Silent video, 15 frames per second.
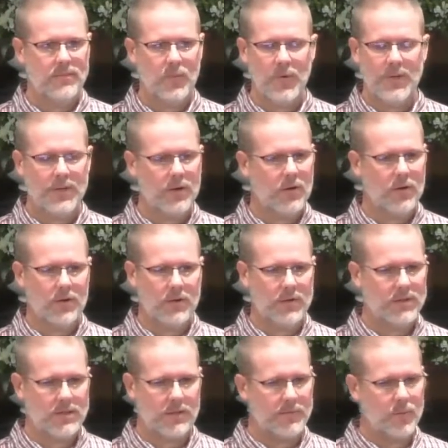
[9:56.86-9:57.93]
We could all
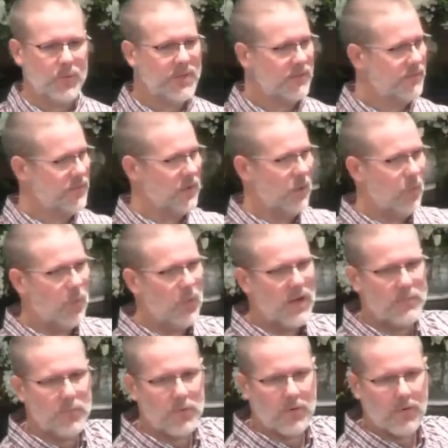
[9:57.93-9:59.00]
list, we could fill a
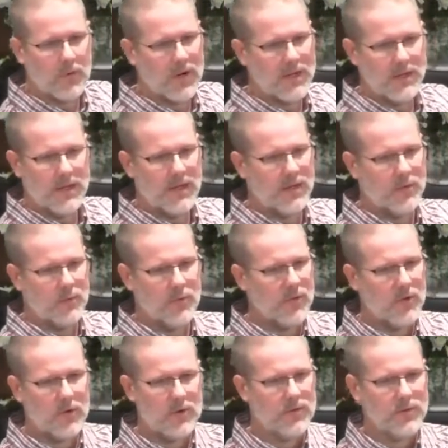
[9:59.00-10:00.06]
whiteboard right now with
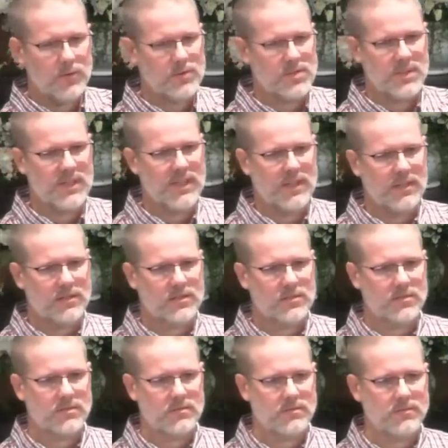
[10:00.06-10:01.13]
all those things.